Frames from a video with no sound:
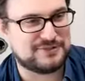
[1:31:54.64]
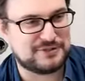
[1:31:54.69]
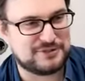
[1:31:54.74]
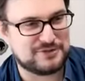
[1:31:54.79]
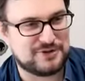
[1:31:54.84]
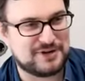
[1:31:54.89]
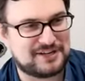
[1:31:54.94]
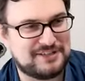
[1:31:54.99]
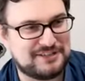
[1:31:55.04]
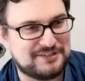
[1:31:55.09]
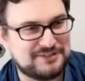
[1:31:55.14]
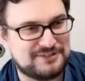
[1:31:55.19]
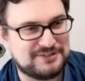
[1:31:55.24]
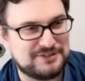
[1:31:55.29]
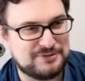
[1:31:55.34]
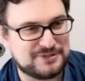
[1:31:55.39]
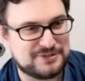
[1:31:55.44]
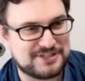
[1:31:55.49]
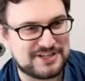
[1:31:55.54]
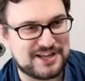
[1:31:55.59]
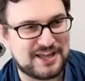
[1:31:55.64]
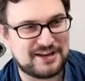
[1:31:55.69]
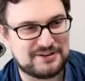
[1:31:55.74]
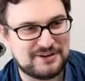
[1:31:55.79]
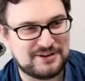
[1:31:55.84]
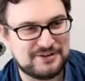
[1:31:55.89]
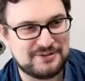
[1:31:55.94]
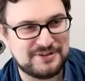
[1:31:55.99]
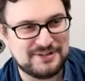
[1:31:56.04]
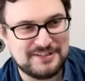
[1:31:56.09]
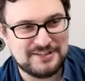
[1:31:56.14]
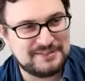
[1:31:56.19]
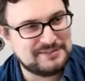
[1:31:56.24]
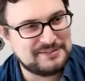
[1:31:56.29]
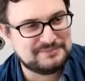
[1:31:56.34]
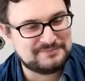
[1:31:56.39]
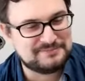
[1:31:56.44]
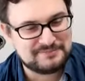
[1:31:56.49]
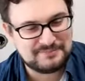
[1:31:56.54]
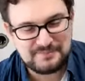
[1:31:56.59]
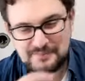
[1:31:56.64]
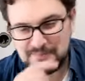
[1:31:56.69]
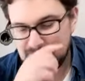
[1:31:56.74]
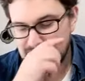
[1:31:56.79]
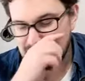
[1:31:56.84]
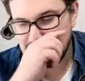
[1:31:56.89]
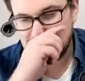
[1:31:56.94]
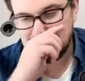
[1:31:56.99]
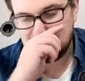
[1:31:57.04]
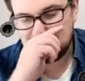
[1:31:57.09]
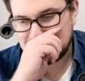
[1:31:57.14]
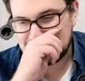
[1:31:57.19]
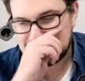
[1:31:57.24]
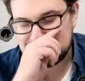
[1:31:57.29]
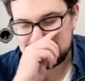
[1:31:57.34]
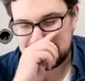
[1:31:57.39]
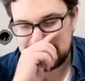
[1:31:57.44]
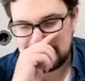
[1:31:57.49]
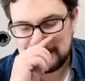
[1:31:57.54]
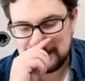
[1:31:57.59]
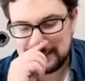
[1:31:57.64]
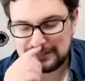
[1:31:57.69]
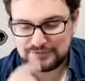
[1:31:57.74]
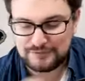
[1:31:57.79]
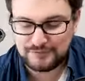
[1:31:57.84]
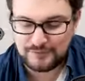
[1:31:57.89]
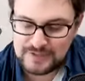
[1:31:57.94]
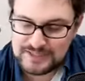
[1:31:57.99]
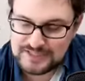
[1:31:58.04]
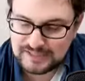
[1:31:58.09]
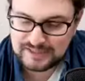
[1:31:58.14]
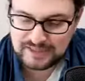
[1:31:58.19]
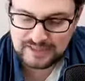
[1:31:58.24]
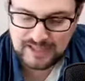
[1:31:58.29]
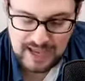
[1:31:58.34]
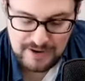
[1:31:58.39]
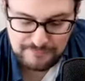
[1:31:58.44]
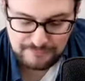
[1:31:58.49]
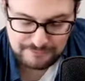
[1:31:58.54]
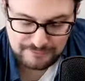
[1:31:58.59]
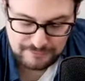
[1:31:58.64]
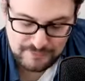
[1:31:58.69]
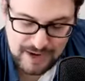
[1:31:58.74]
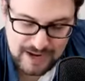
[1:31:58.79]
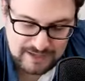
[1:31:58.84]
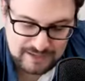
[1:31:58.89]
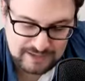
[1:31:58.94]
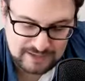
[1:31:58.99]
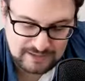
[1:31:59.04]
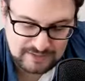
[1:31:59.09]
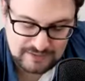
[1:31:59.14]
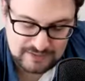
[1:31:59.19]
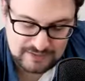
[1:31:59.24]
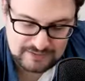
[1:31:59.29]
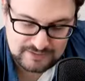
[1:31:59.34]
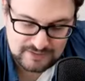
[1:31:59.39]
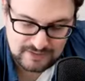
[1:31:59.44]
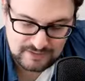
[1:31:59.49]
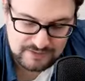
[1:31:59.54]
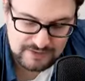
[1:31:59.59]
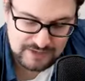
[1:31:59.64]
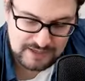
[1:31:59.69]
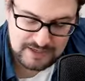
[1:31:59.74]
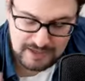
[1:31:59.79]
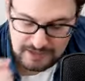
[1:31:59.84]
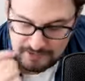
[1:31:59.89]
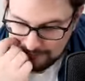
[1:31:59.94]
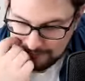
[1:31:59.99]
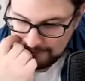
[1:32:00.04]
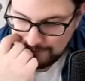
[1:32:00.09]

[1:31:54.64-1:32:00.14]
drunk, do what you got to do. But as far as life-threatening things, I don't think I've.